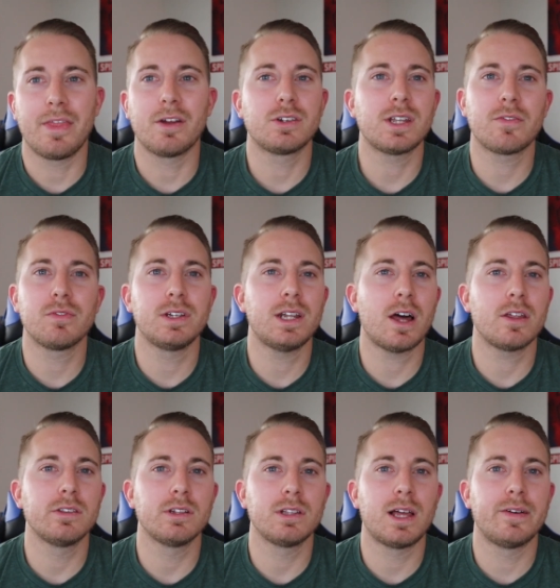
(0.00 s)
They're definitely not
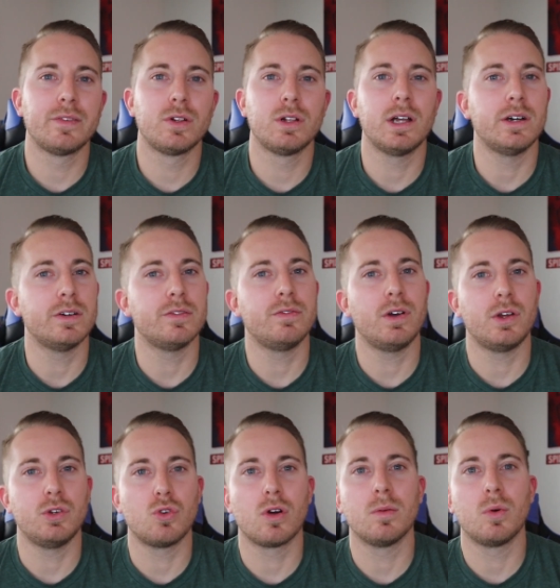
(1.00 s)
on the level of
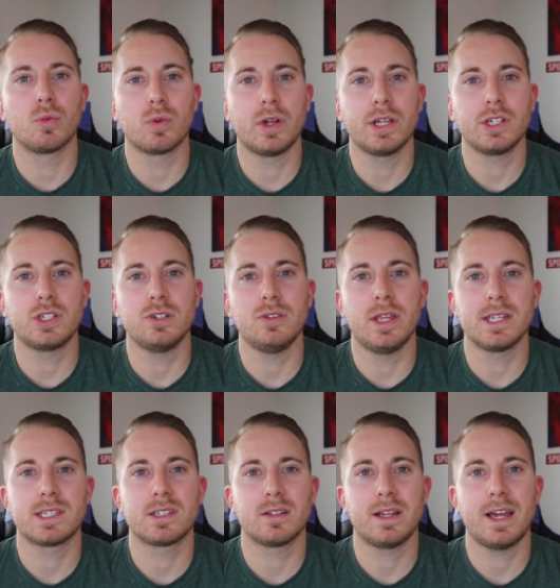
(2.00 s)
a normal running shoe. They
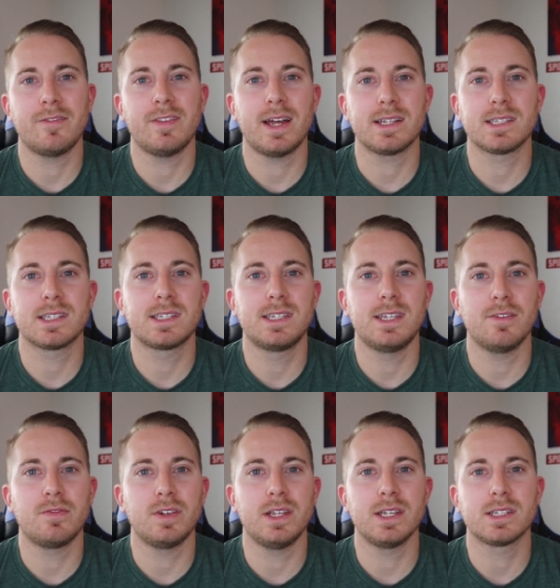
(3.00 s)
still have that
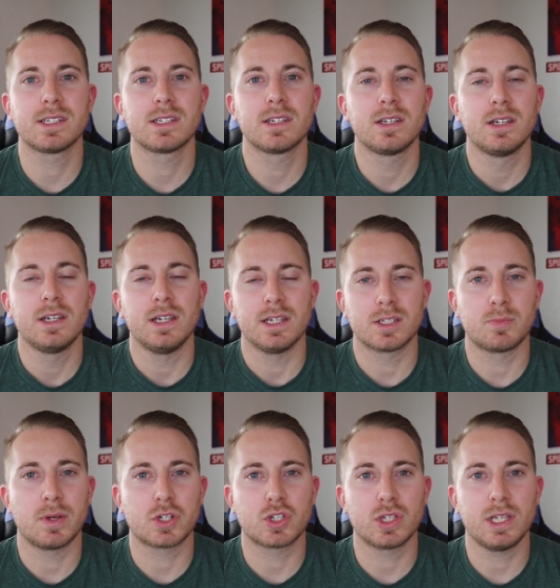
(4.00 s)
stiffness,
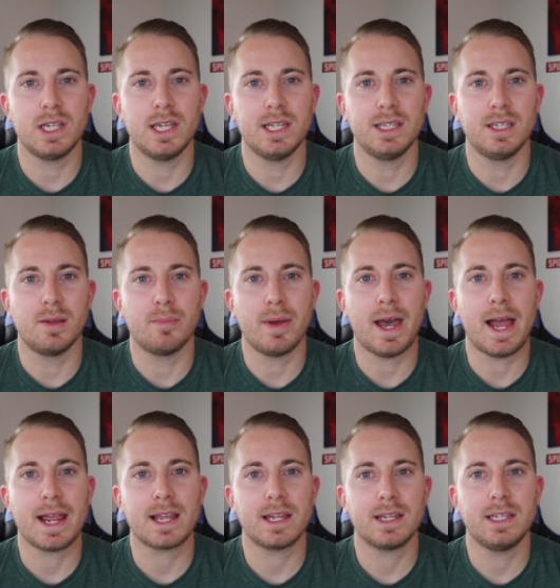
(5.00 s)
especially in the
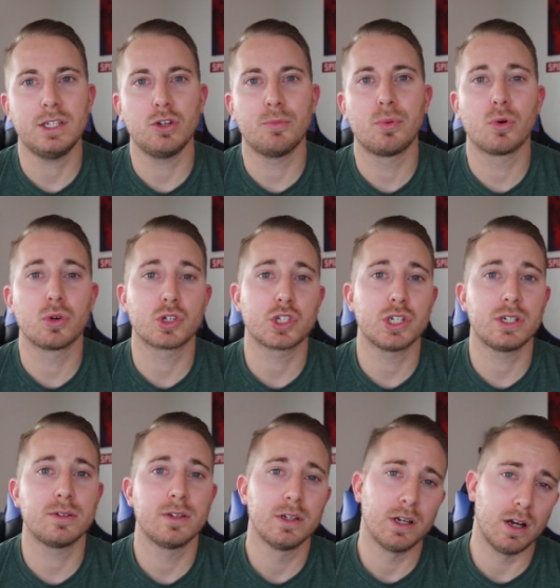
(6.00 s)
back heel
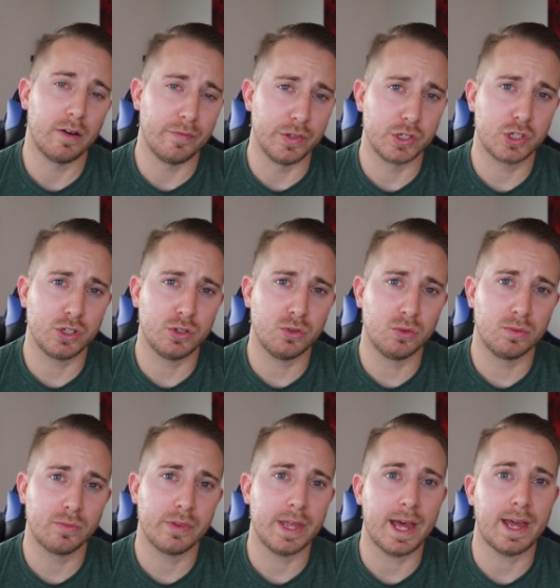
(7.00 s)
portion of the shoe,
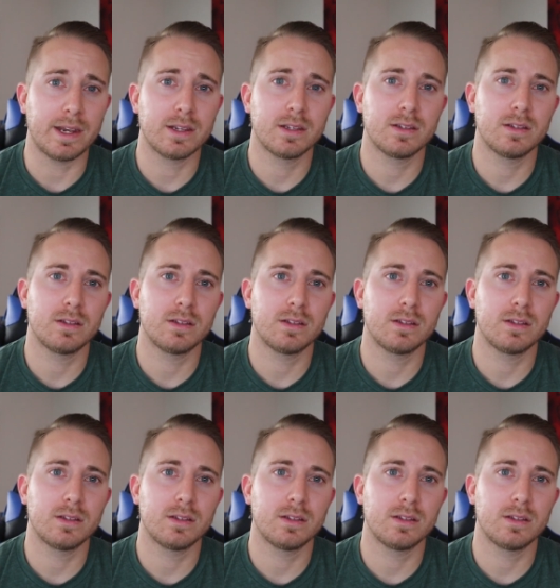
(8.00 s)
that